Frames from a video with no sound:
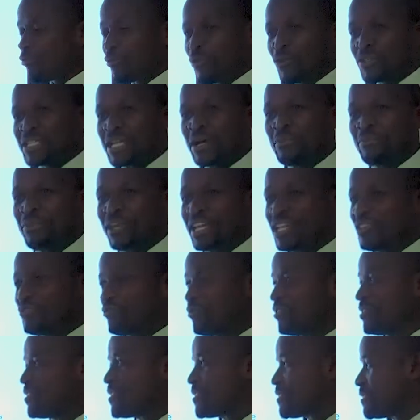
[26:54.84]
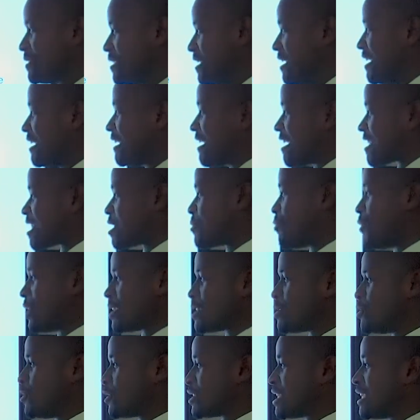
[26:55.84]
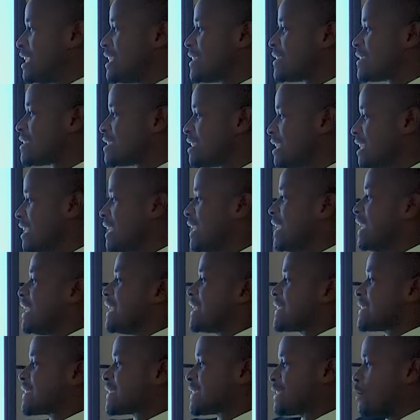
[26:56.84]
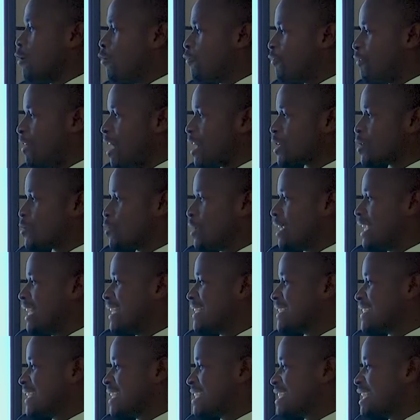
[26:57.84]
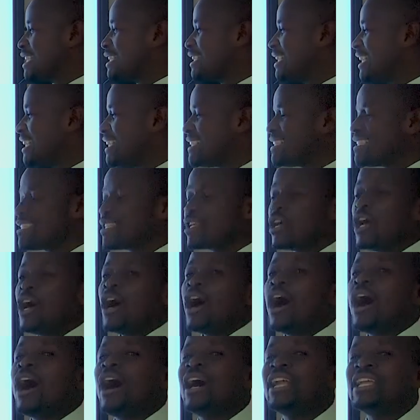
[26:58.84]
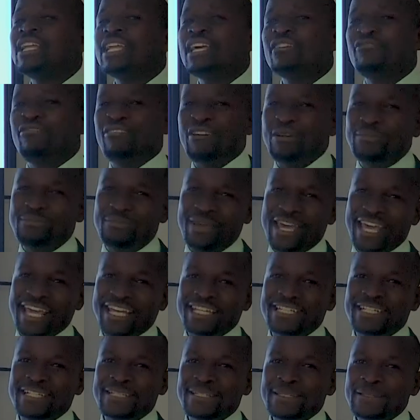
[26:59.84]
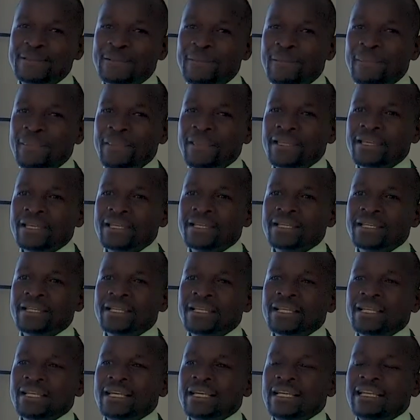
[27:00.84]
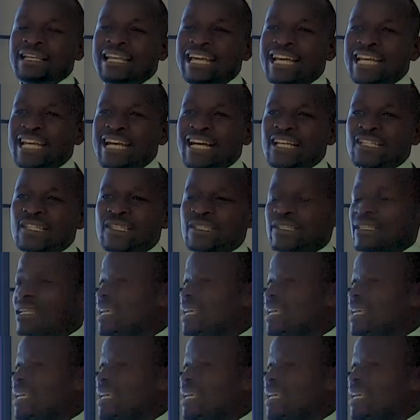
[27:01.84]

future benefits. Last but not least, self-actualization needs are never met. Learners,